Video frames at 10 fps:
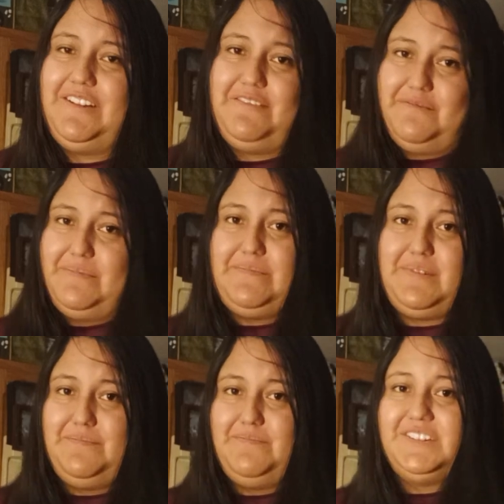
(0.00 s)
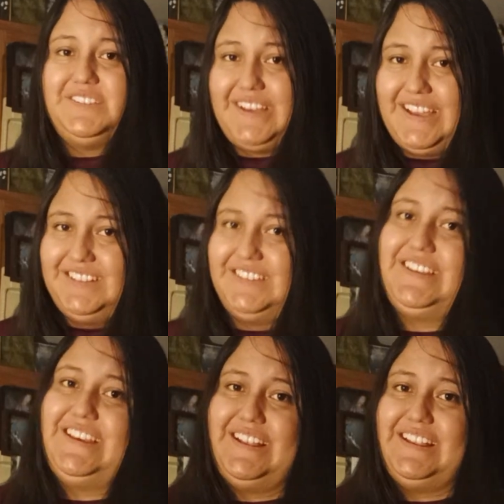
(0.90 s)
remember
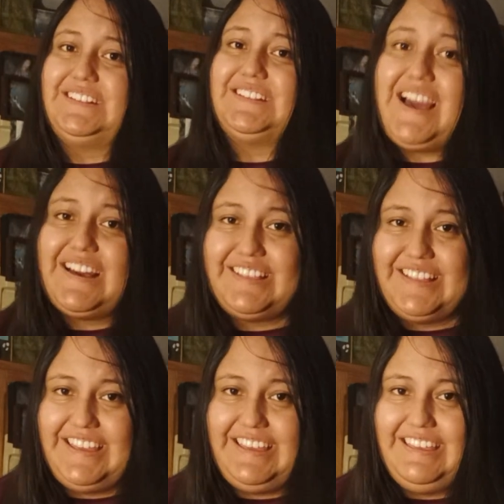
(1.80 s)
precisely and exactly.